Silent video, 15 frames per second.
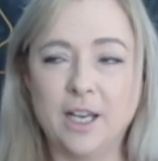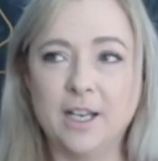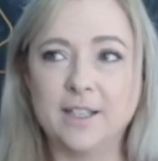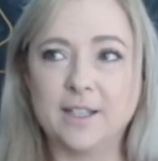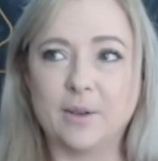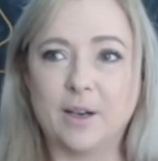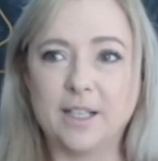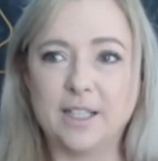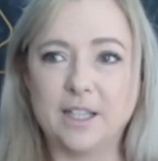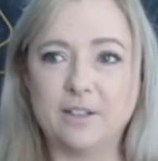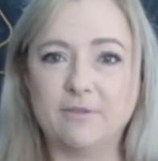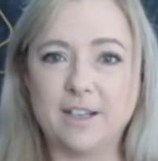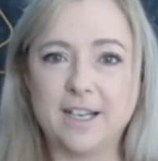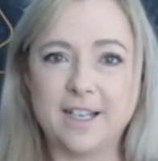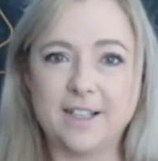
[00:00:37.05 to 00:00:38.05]
So I did the
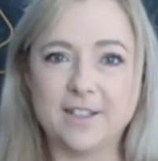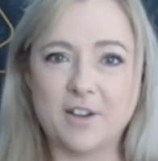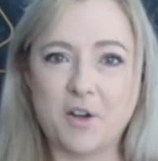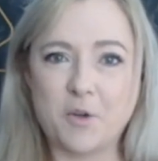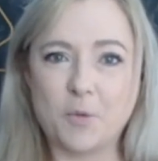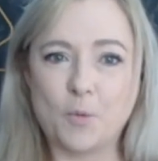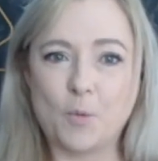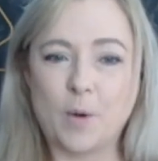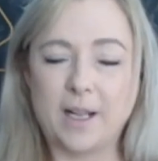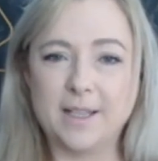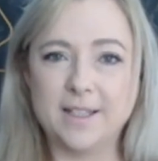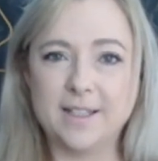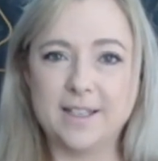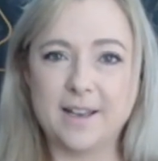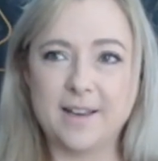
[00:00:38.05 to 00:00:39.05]
readings on
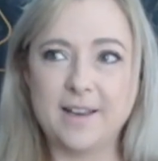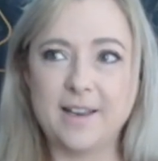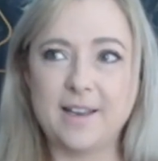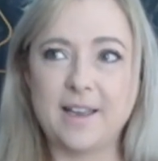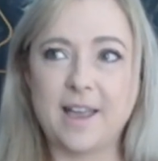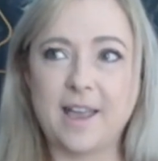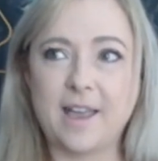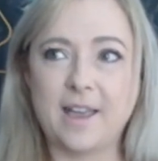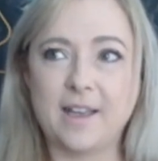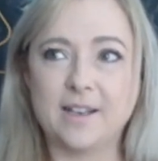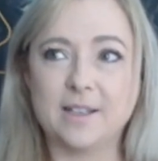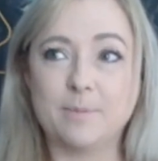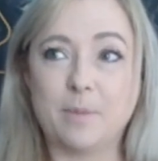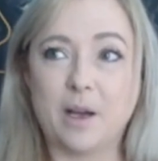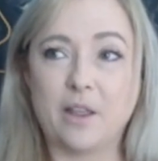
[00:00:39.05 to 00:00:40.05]
Wednesday,
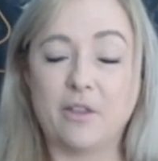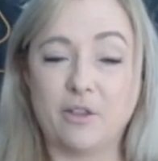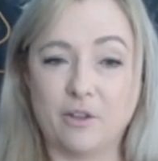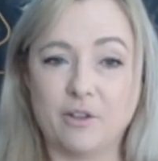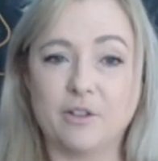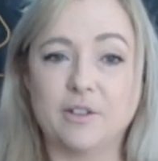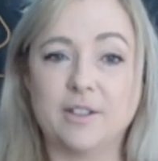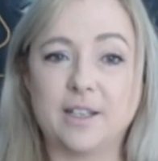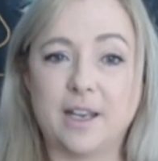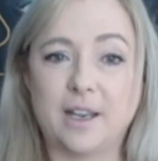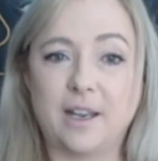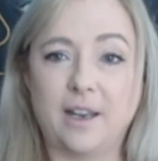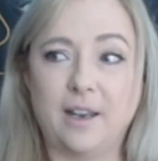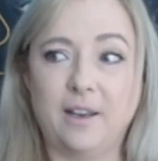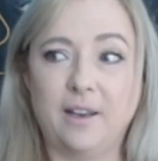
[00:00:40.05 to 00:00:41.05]
and by
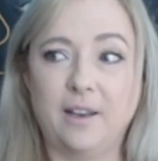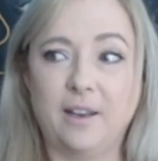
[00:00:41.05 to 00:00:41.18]
Thursday,